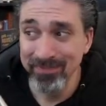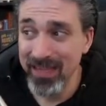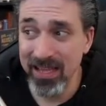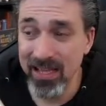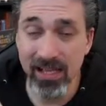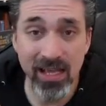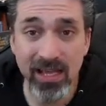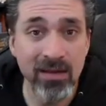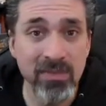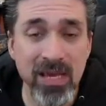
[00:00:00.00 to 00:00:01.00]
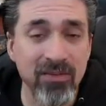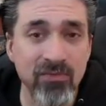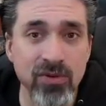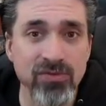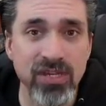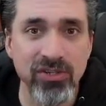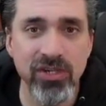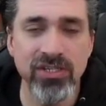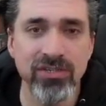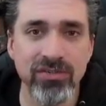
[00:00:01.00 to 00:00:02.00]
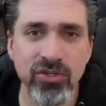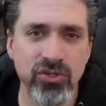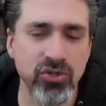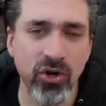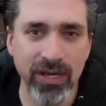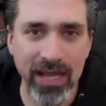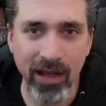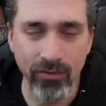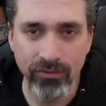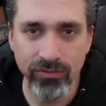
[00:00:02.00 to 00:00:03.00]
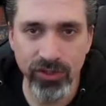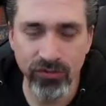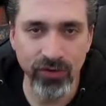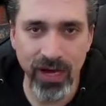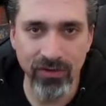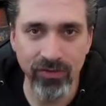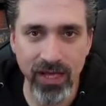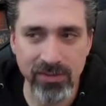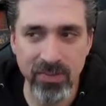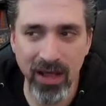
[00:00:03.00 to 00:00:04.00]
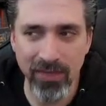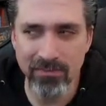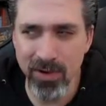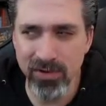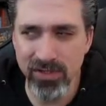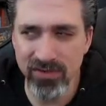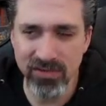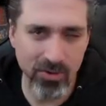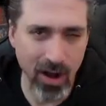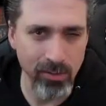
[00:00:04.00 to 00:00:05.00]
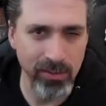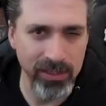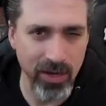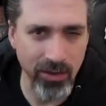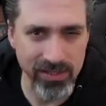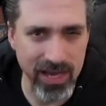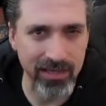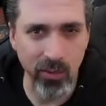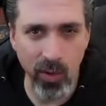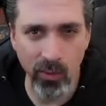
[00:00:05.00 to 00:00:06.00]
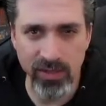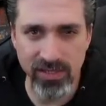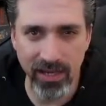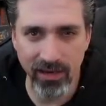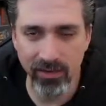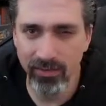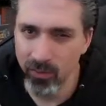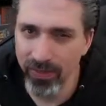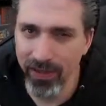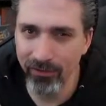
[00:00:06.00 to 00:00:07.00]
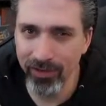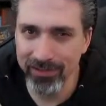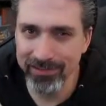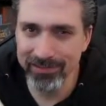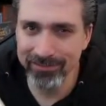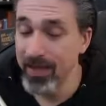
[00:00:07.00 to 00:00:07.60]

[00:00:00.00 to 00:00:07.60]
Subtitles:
it can be confusing just starting out just for Netflix, but I think most of us probably know exactly where we stand with Netflix.